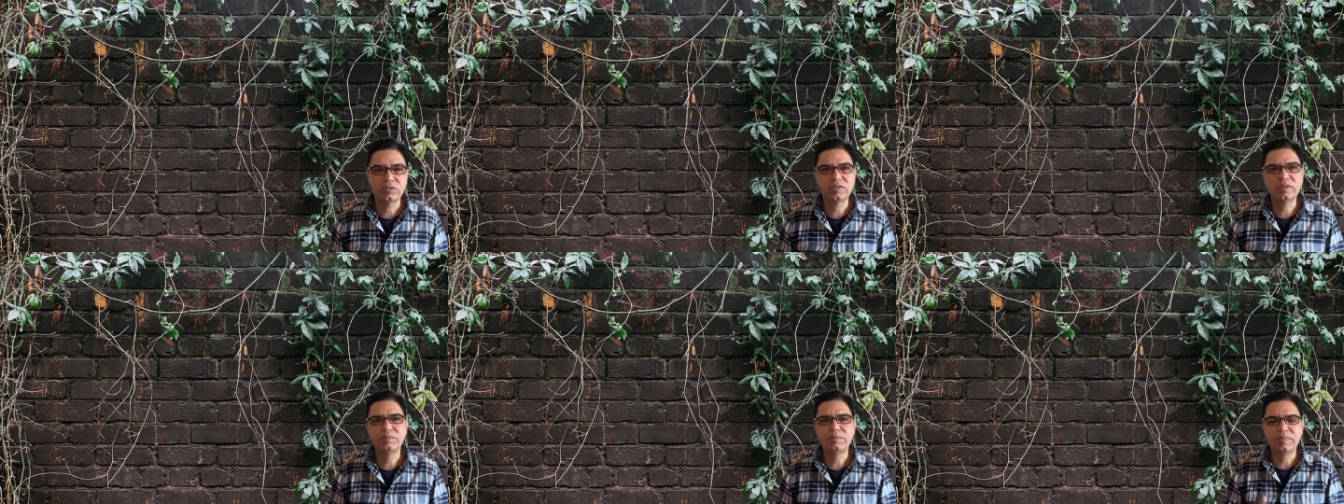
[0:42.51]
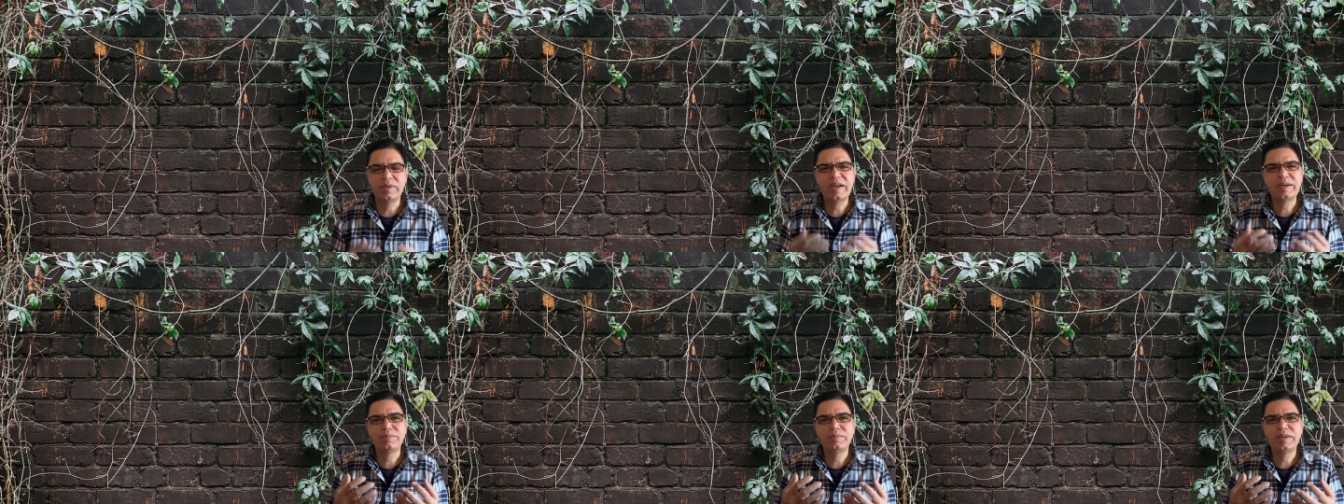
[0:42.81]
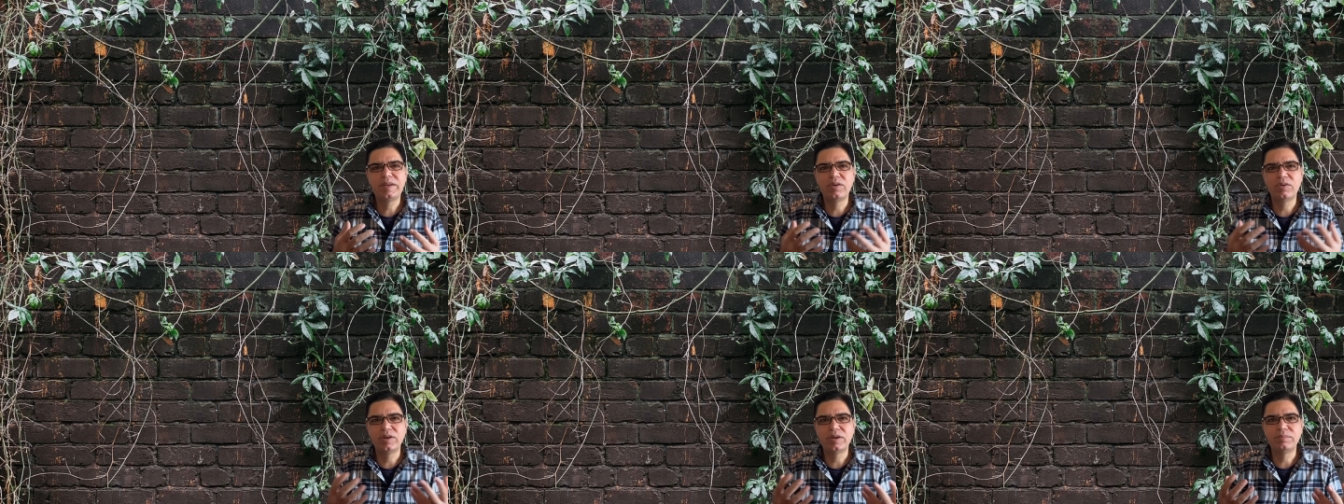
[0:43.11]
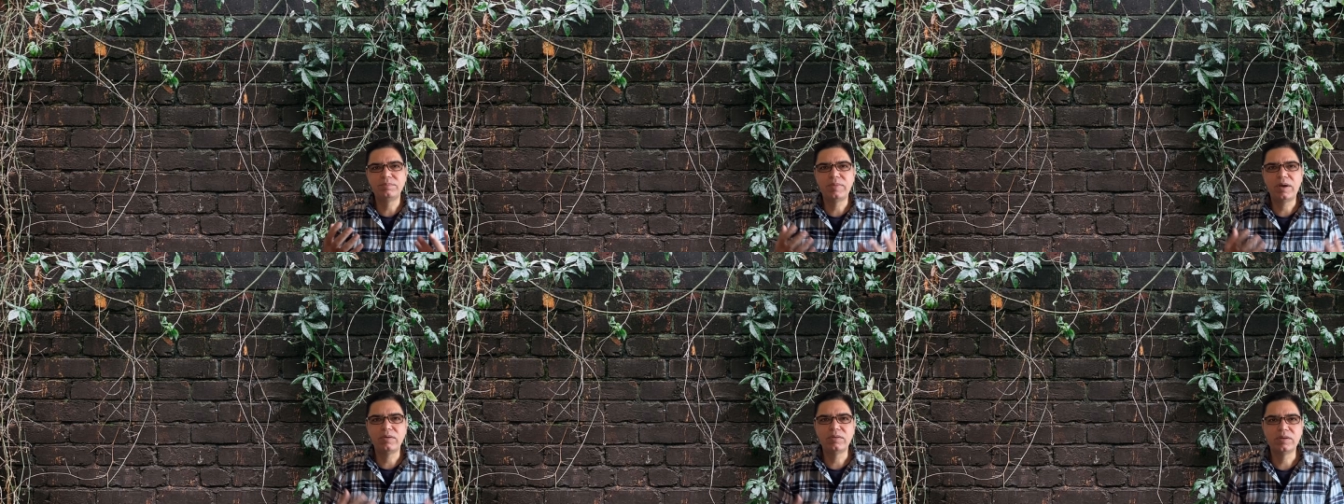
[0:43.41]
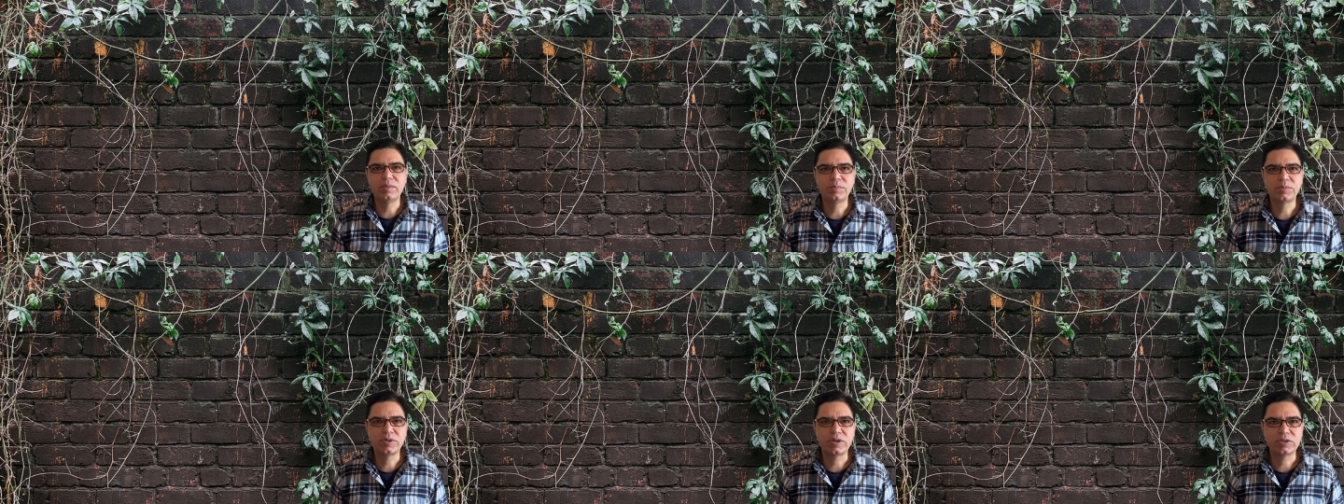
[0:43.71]
So let me call it bowel
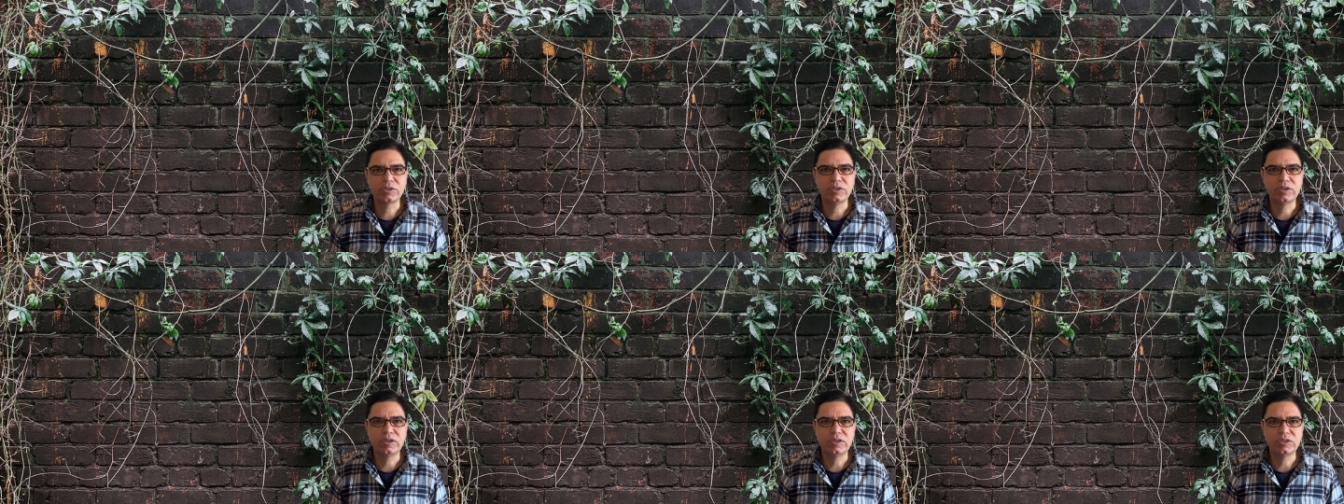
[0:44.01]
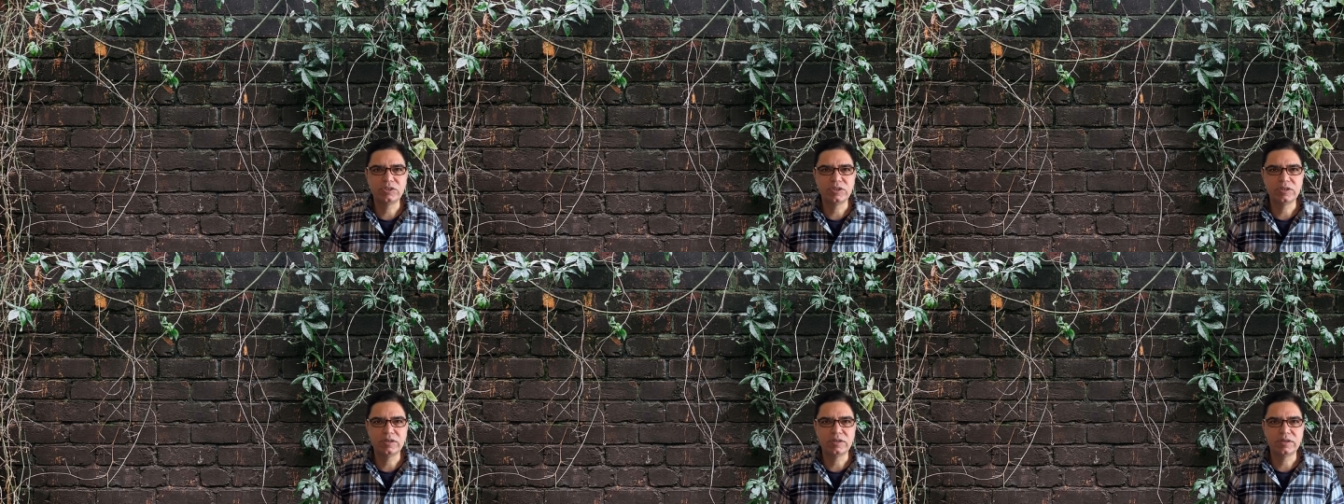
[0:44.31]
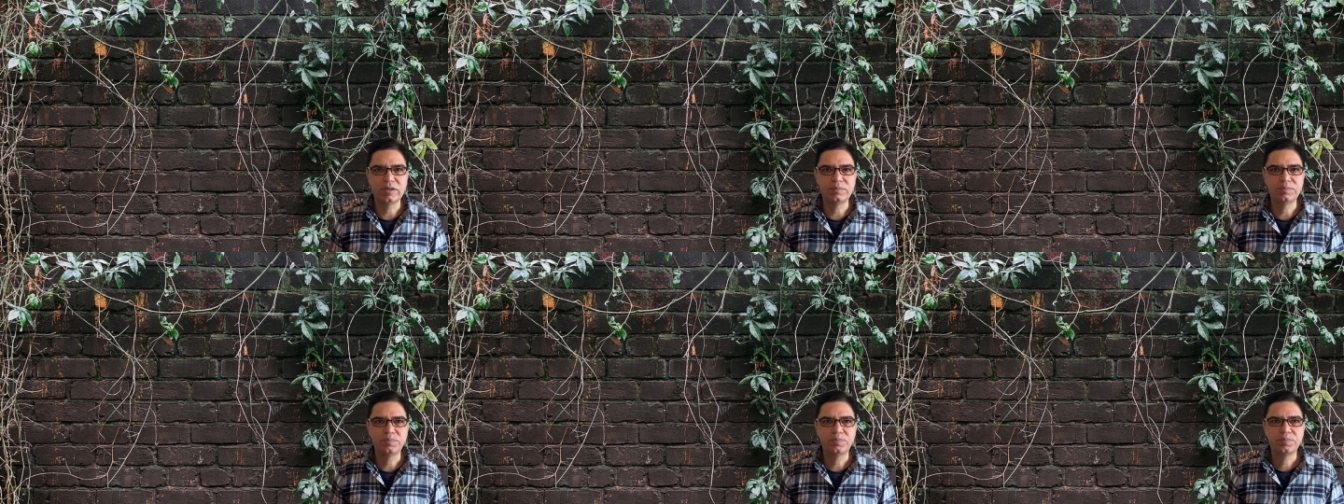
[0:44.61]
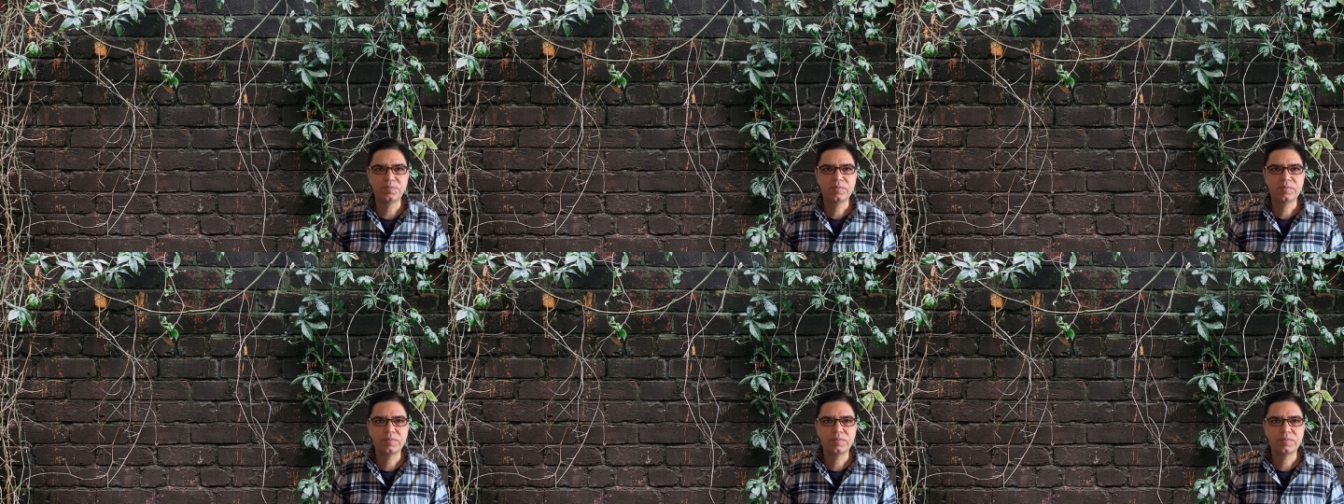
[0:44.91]
obstruction in children.